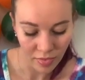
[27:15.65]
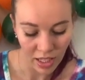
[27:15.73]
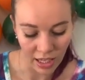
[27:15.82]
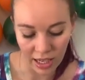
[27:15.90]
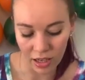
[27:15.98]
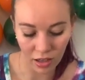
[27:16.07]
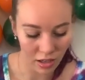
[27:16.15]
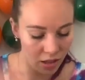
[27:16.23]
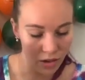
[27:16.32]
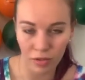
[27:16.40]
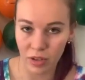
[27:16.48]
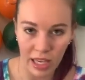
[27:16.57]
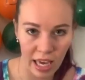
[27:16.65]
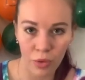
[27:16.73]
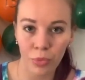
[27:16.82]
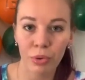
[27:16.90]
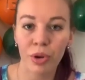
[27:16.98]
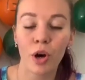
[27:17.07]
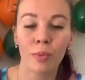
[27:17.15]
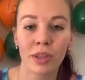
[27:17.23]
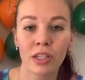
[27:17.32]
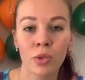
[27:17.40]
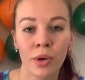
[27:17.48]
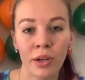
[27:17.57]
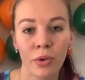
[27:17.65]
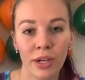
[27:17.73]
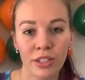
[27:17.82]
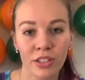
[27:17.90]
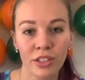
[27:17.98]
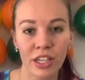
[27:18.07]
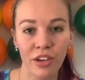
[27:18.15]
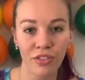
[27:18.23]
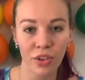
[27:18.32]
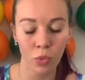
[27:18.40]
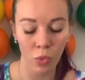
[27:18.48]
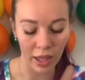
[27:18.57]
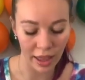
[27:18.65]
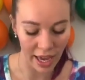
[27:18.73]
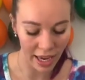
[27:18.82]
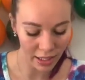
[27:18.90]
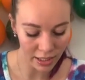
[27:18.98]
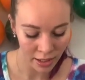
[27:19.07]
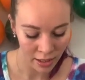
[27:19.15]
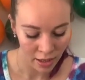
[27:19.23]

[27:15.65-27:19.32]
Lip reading: And again, we would open the 20 oysters if you won that.